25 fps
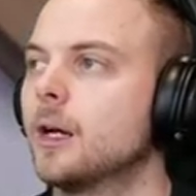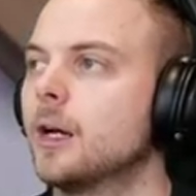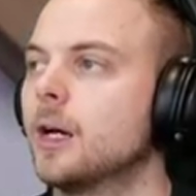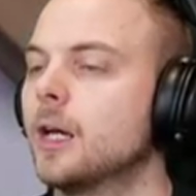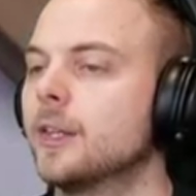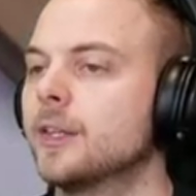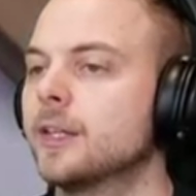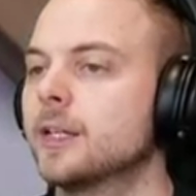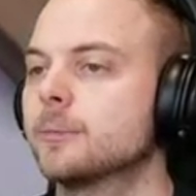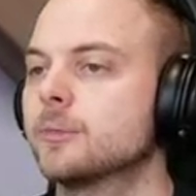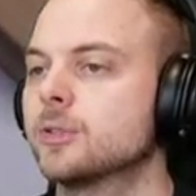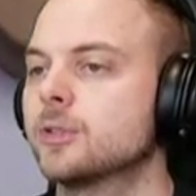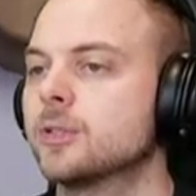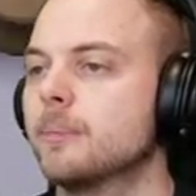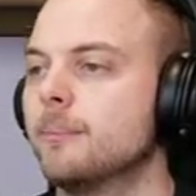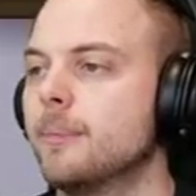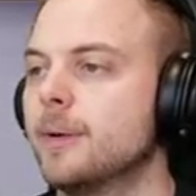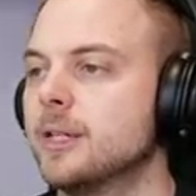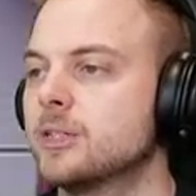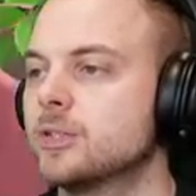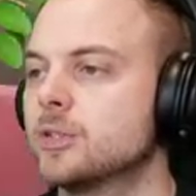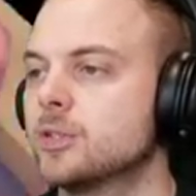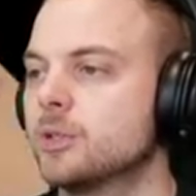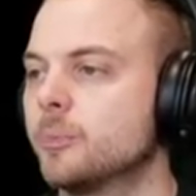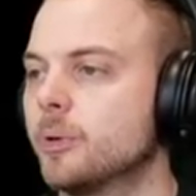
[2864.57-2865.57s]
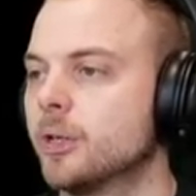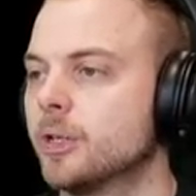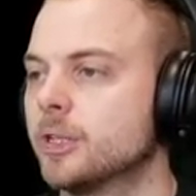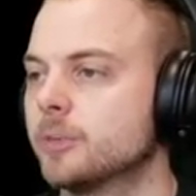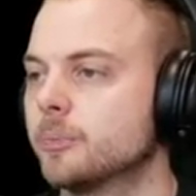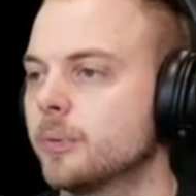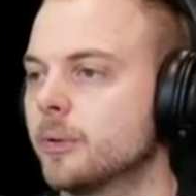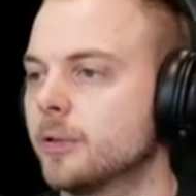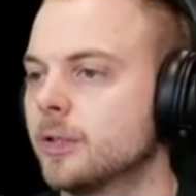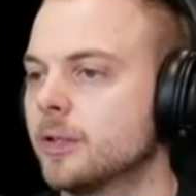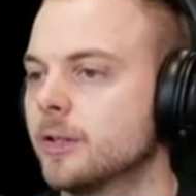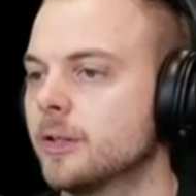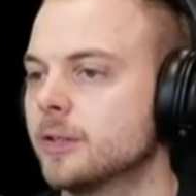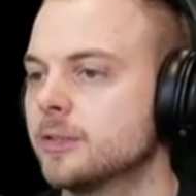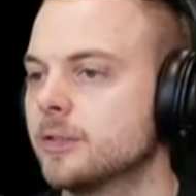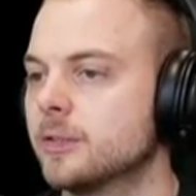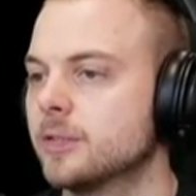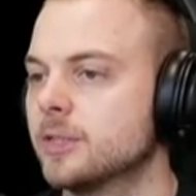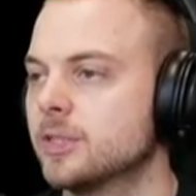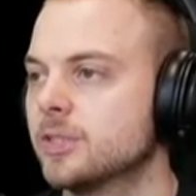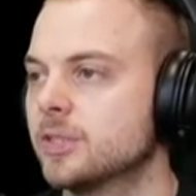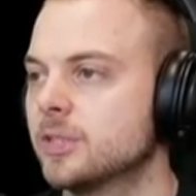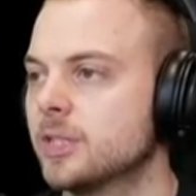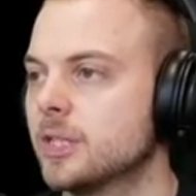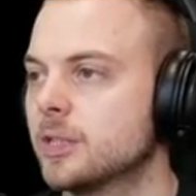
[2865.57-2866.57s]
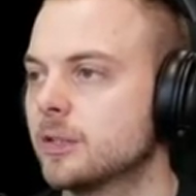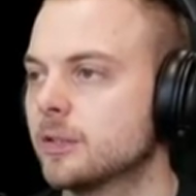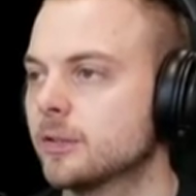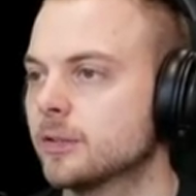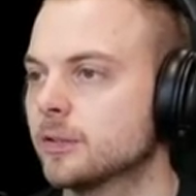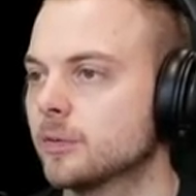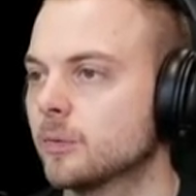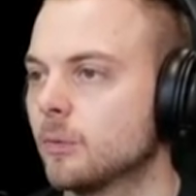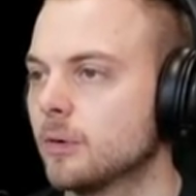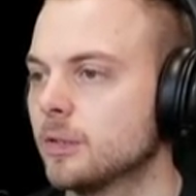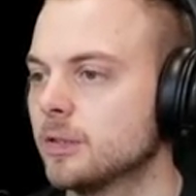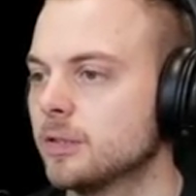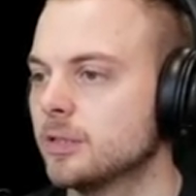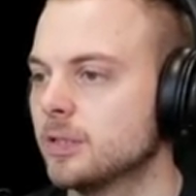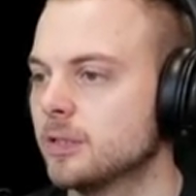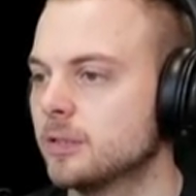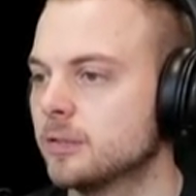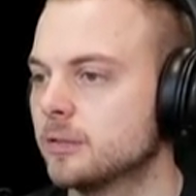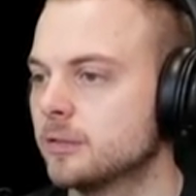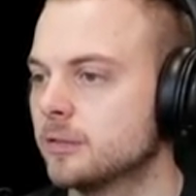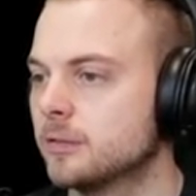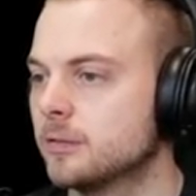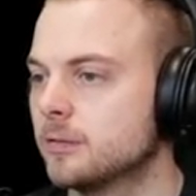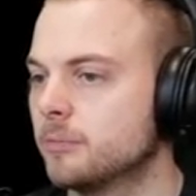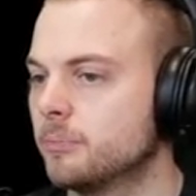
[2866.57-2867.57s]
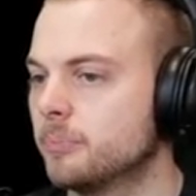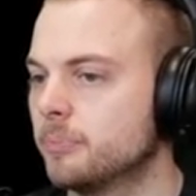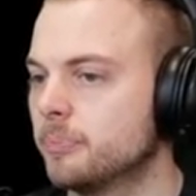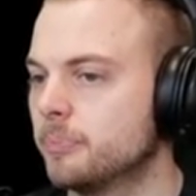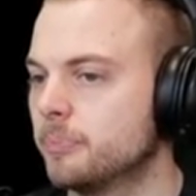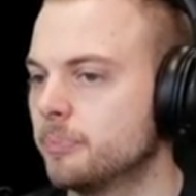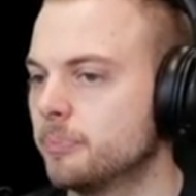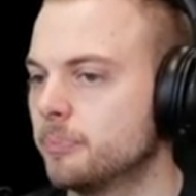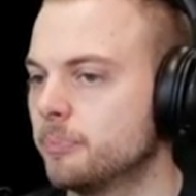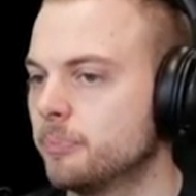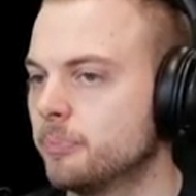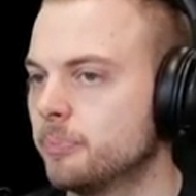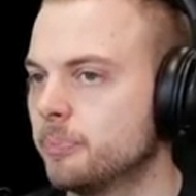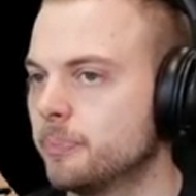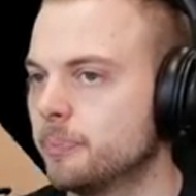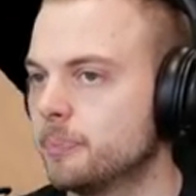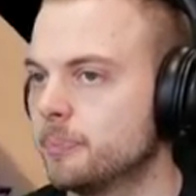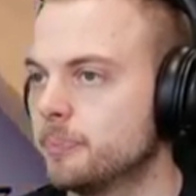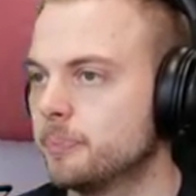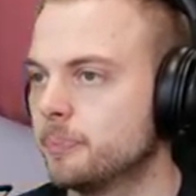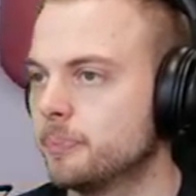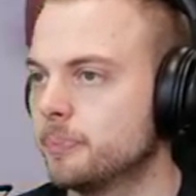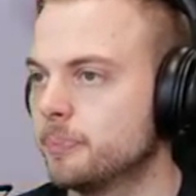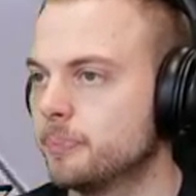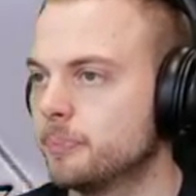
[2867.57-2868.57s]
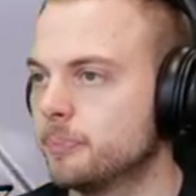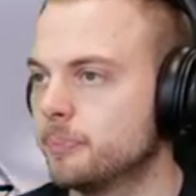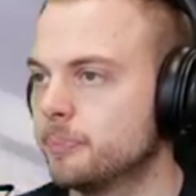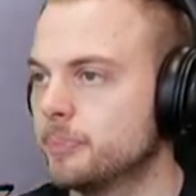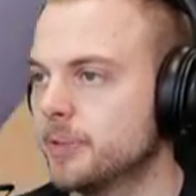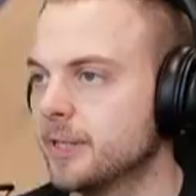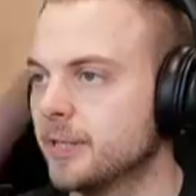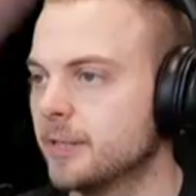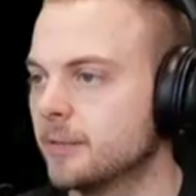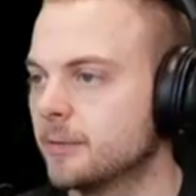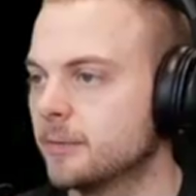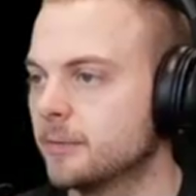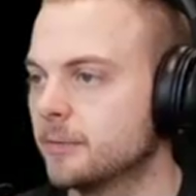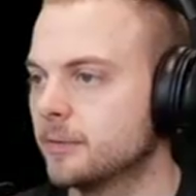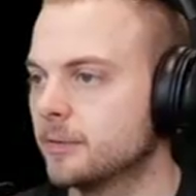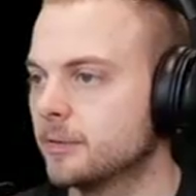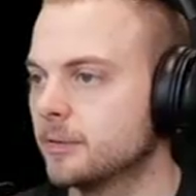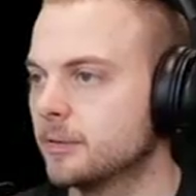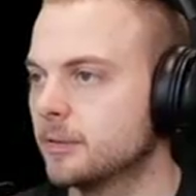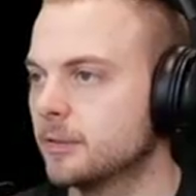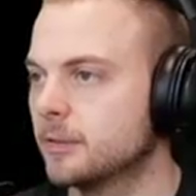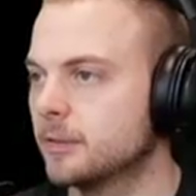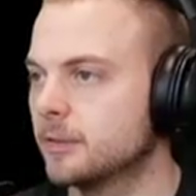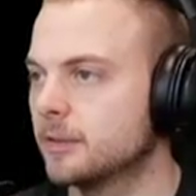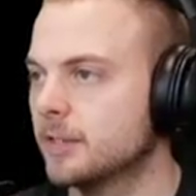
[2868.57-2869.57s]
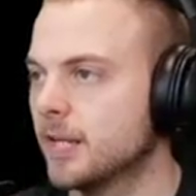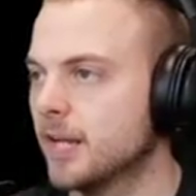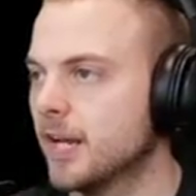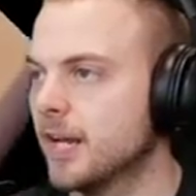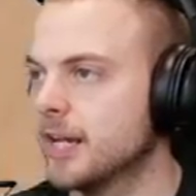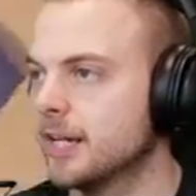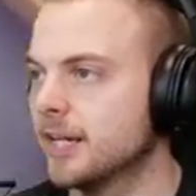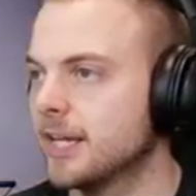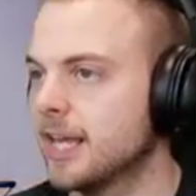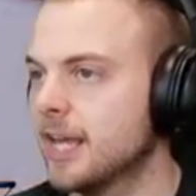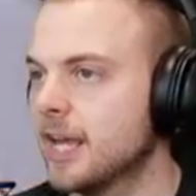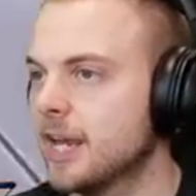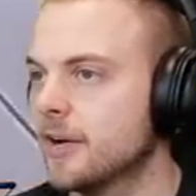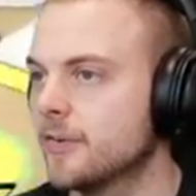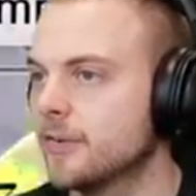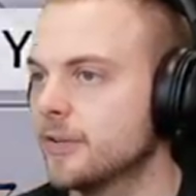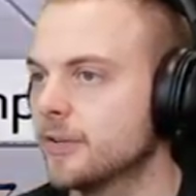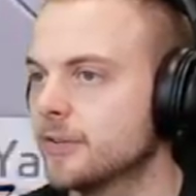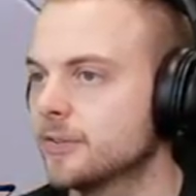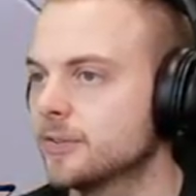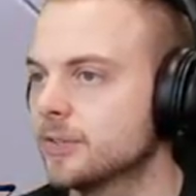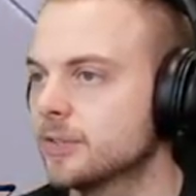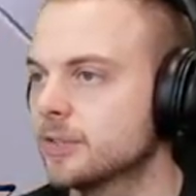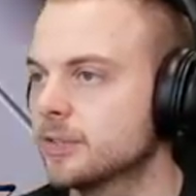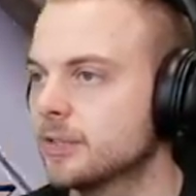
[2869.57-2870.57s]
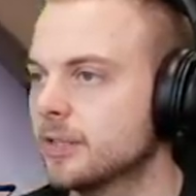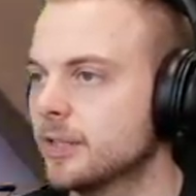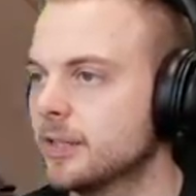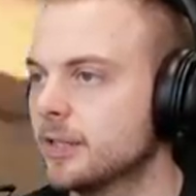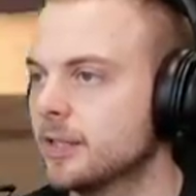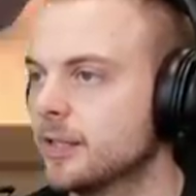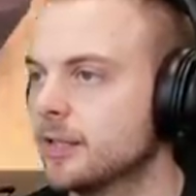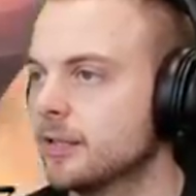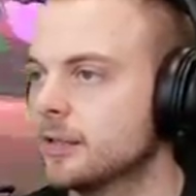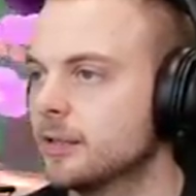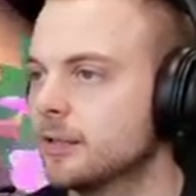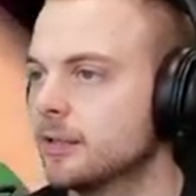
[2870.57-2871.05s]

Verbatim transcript: I think I'm just a messenger by this point. Is there any secrets? What is this big dark area? Is this like...